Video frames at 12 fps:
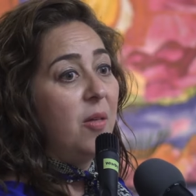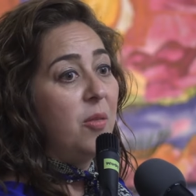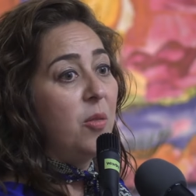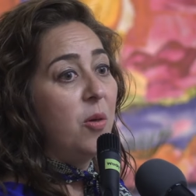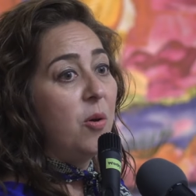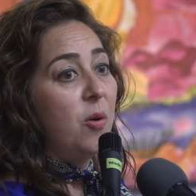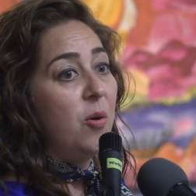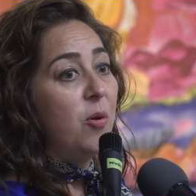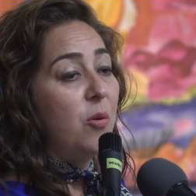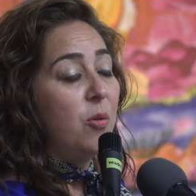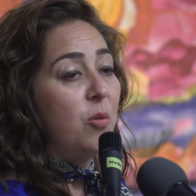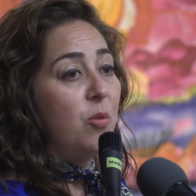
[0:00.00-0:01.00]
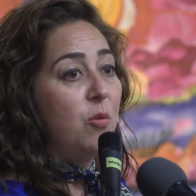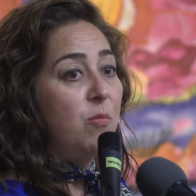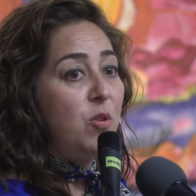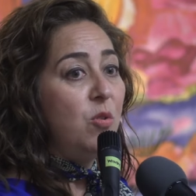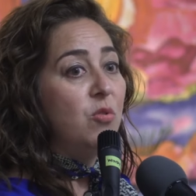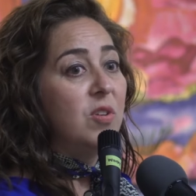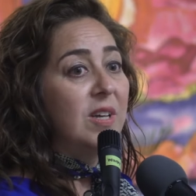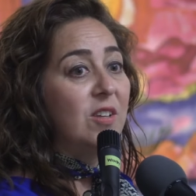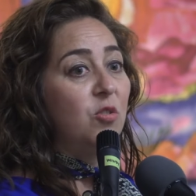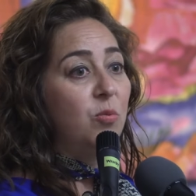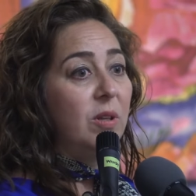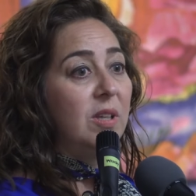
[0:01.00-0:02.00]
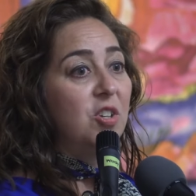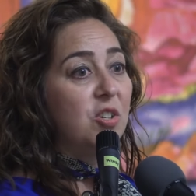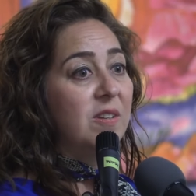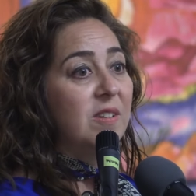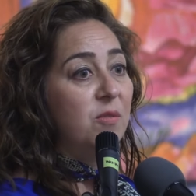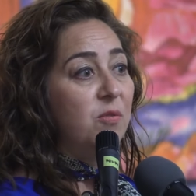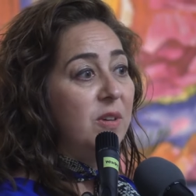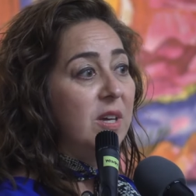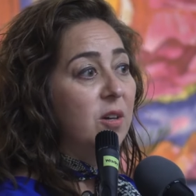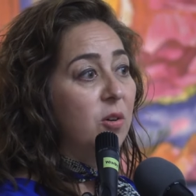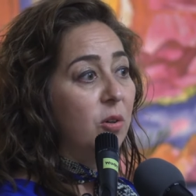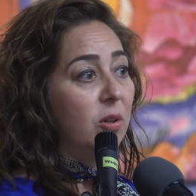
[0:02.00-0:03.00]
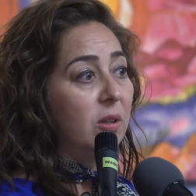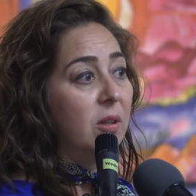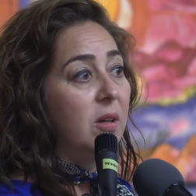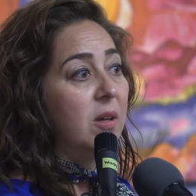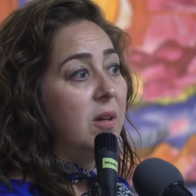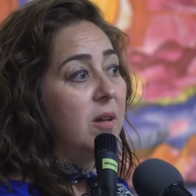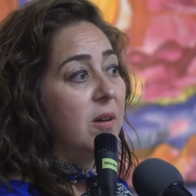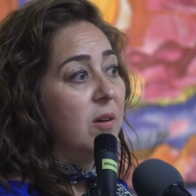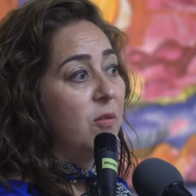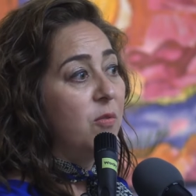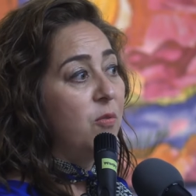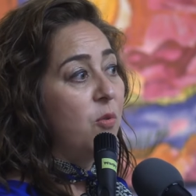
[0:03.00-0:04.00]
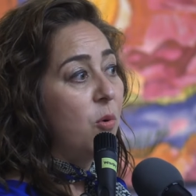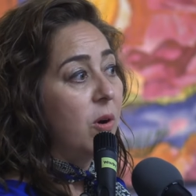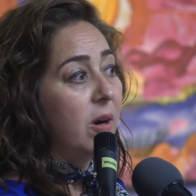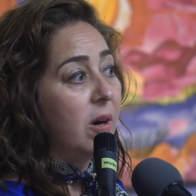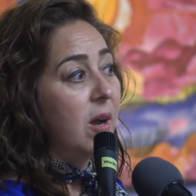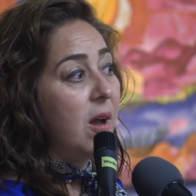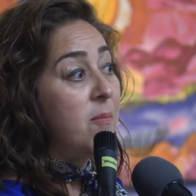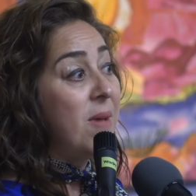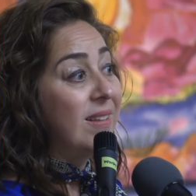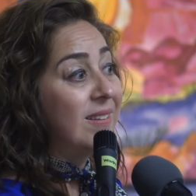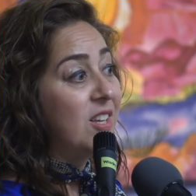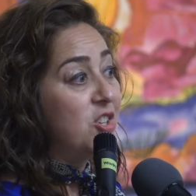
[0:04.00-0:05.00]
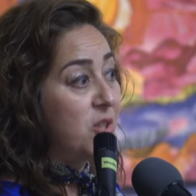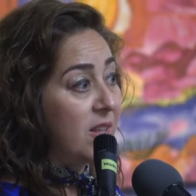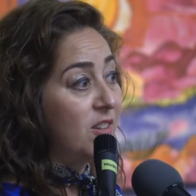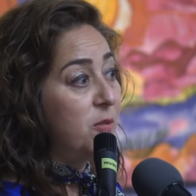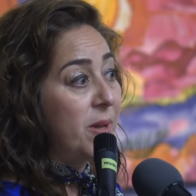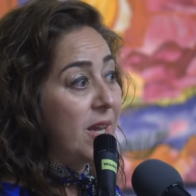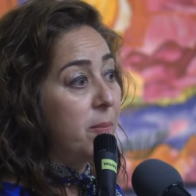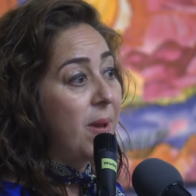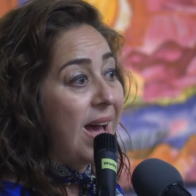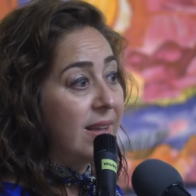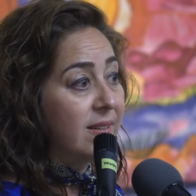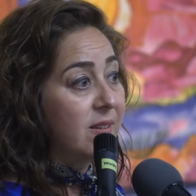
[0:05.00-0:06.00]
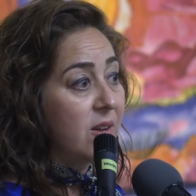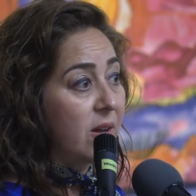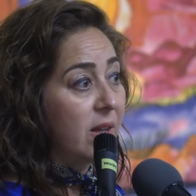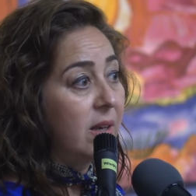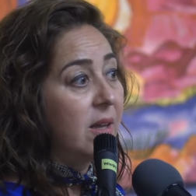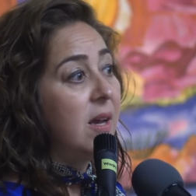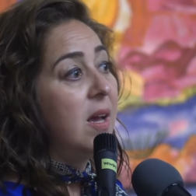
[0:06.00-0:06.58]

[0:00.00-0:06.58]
the music is really just a vehicle for a message that's being passed on.